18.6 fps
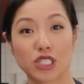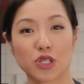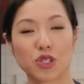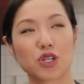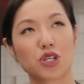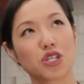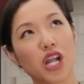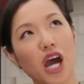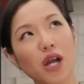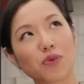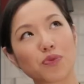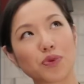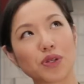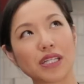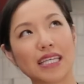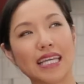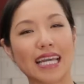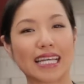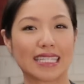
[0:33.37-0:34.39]
So they're not
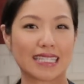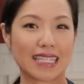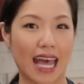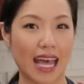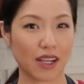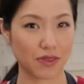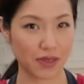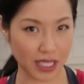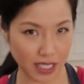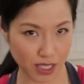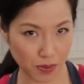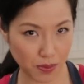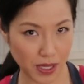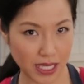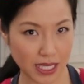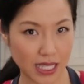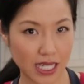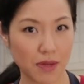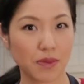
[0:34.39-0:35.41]
really exact
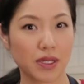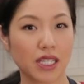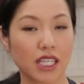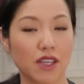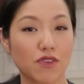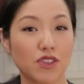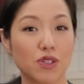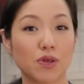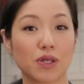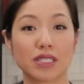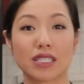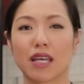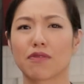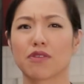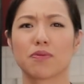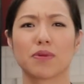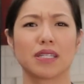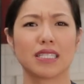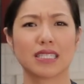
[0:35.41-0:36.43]
recipes that I'm going to give you because
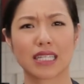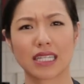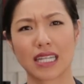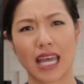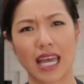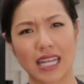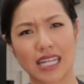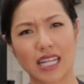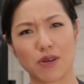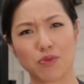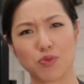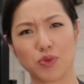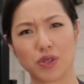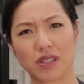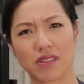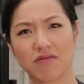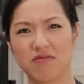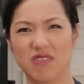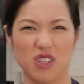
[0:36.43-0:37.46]
everybody's going to end up
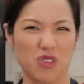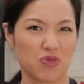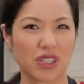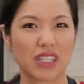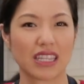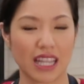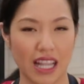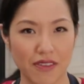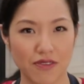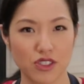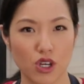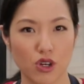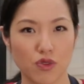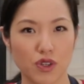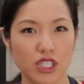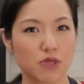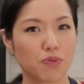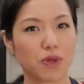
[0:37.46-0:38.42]
with different leftovers,